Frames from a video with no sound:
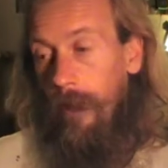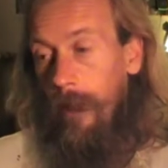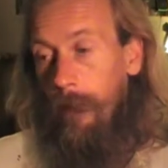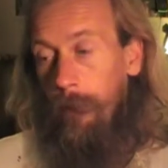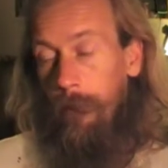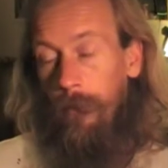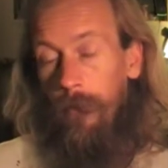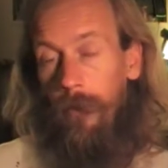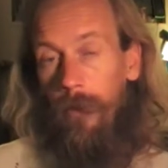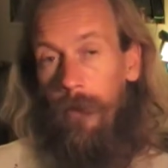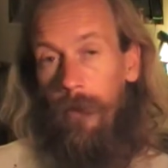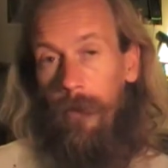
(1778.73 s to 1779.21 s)

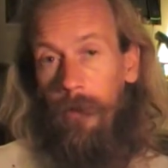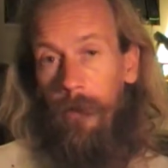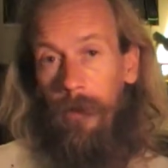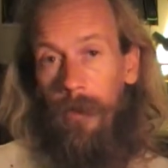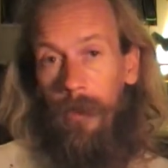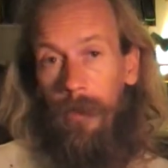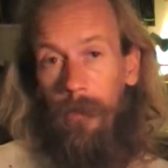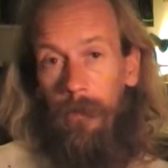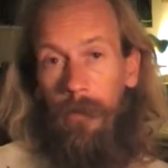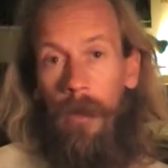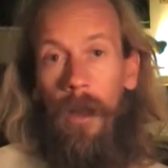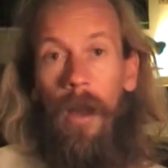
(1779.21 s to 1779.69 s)

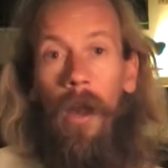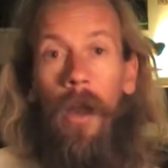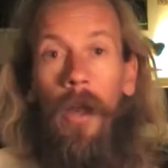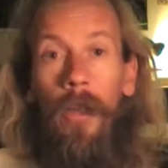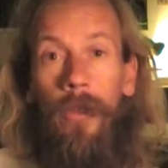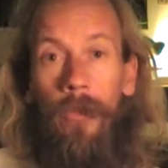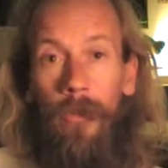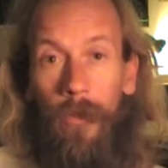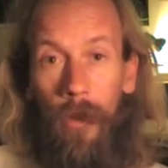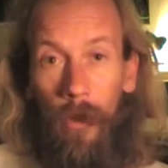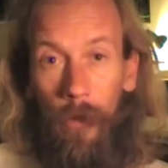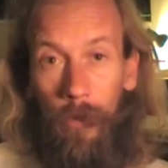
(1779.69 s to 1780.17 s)
Absolutely, I
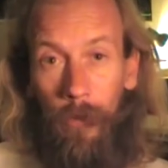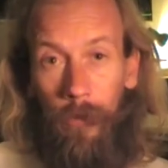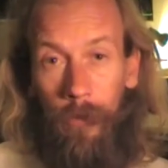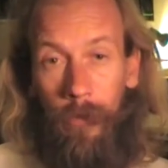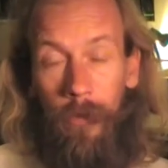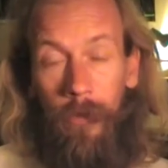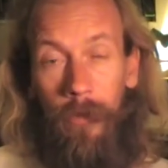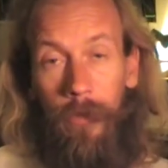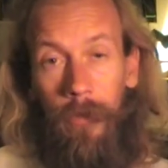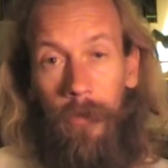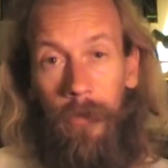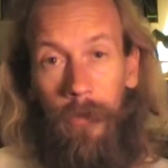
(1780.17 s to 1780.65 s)

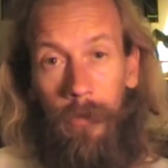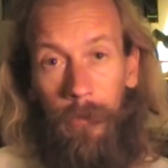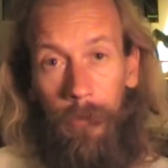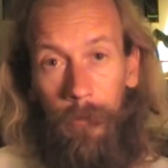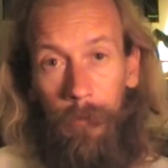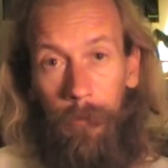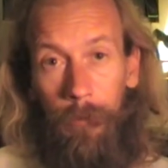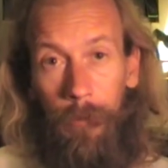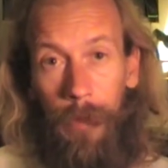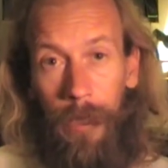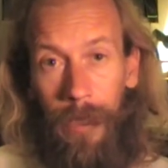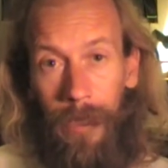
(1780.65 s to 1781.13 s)
don't
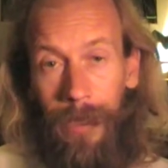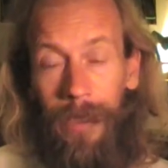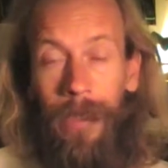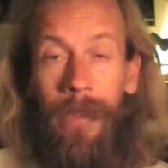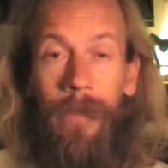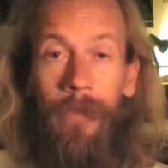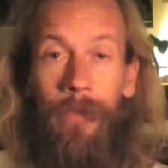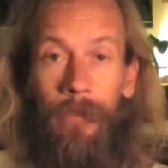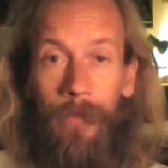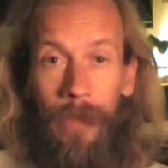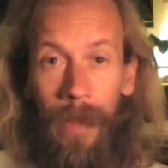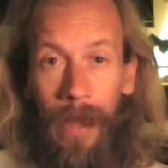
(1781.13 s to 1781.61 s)

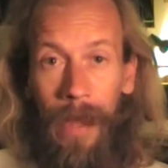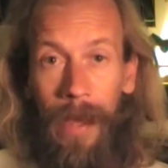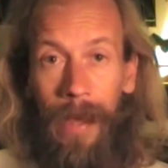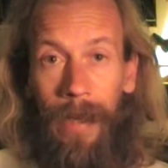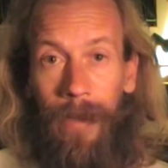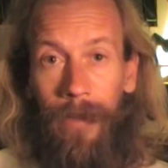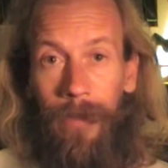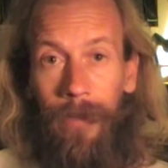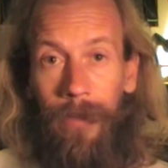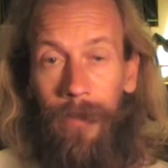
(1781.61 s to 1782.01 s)
believe that.